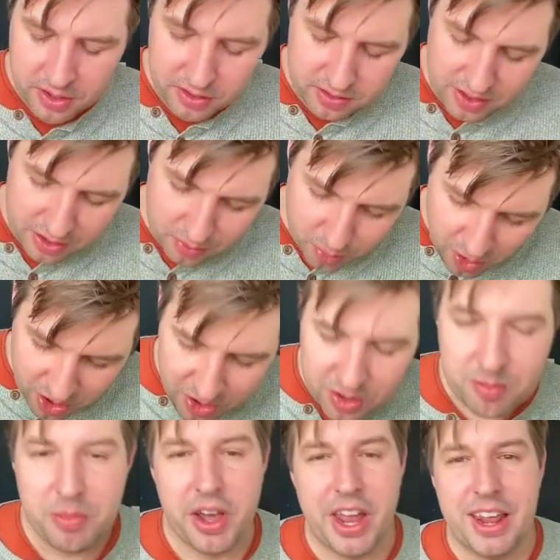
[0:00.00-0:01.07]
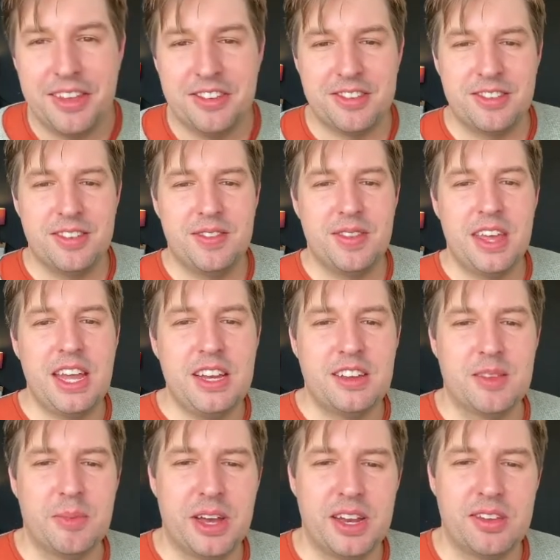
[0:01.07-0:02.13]
So that's 1 minus e to the
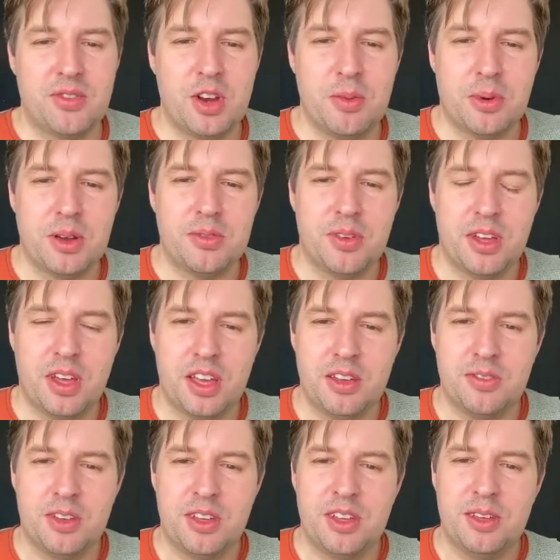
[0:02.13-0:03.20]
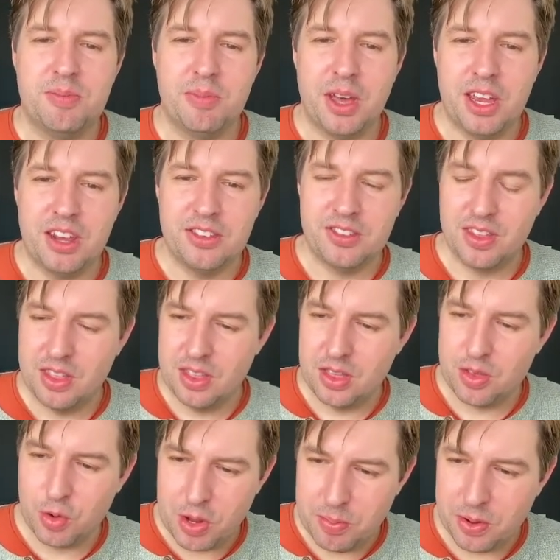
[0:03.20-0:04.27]
minus 3.5 minus
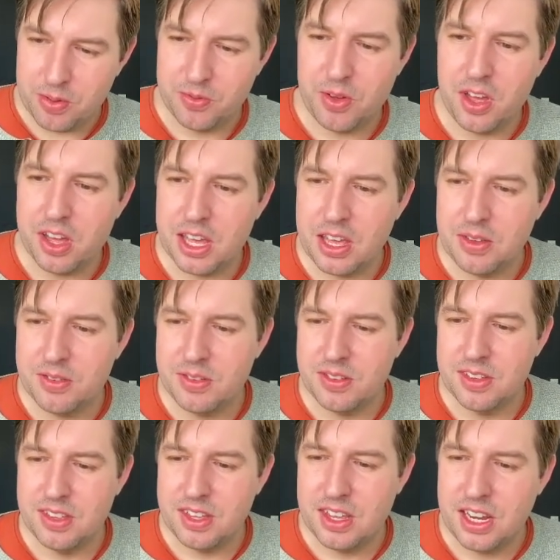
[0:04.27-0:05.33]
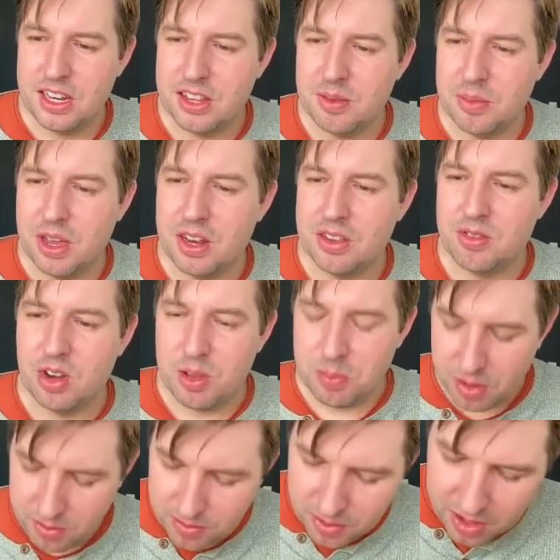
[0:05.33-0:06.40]
3.5 e to the minus
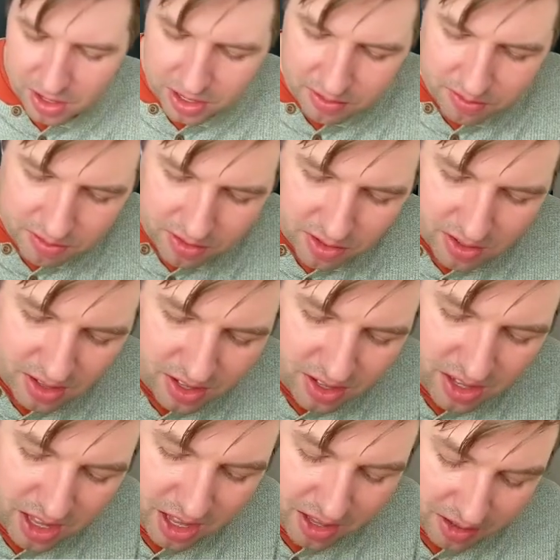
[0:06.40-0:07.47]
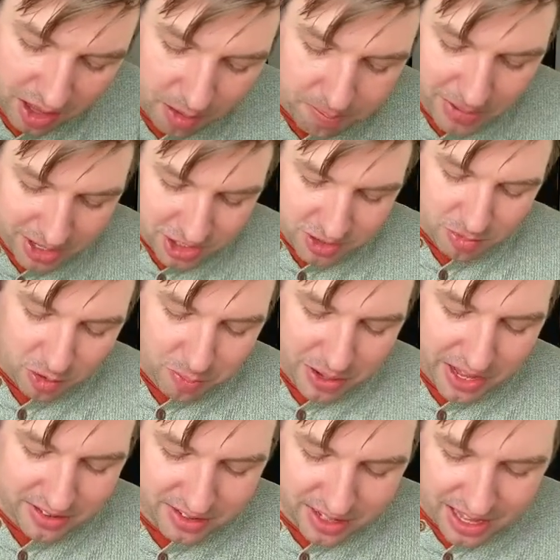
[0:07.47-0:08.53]
3.5. A much more
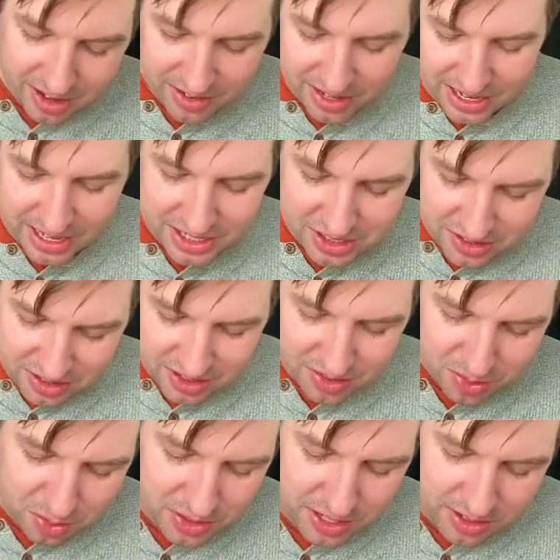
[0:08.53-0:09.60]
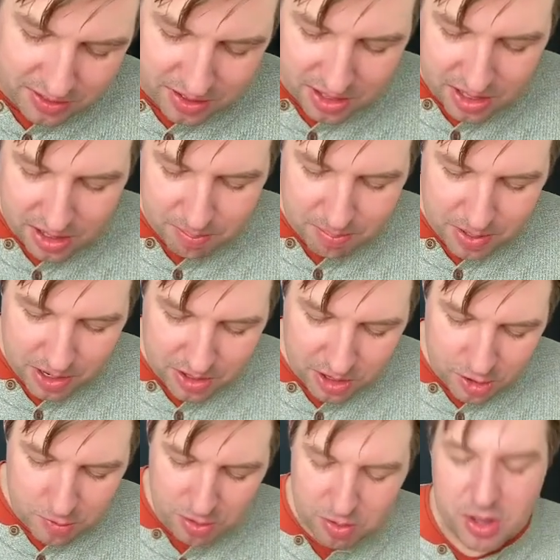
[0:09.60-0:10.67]
pleasant calculation than all these
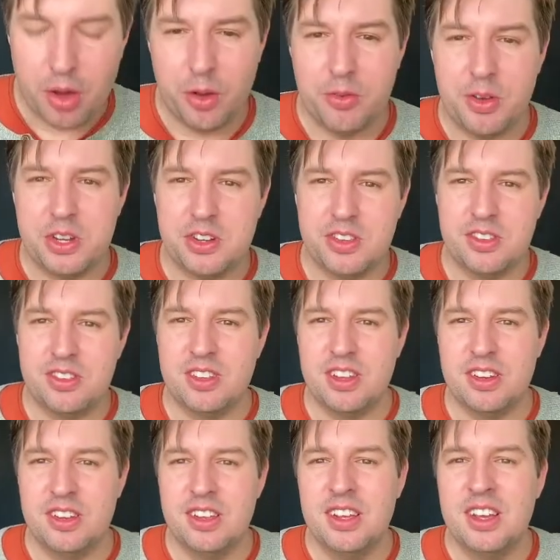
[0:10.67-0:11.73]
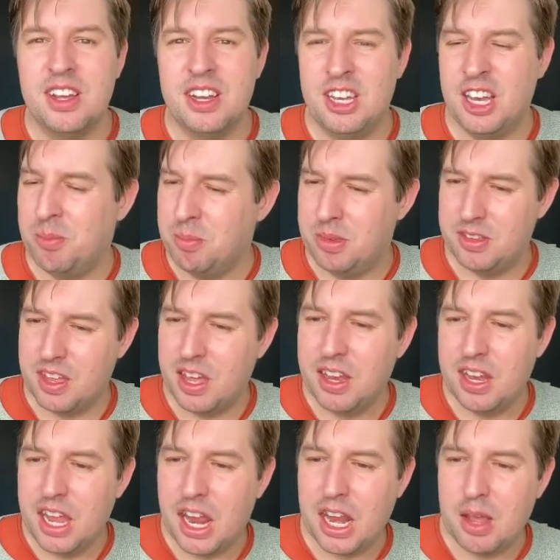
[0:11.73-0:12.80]
binomial coefficients and numbers that are
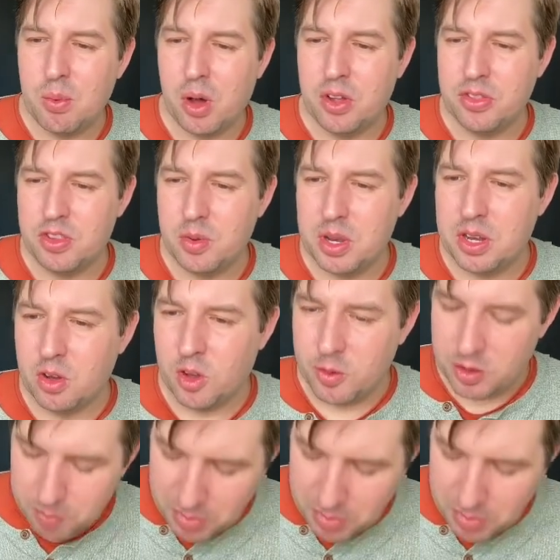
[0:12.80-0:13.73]
nearly 1 to enormous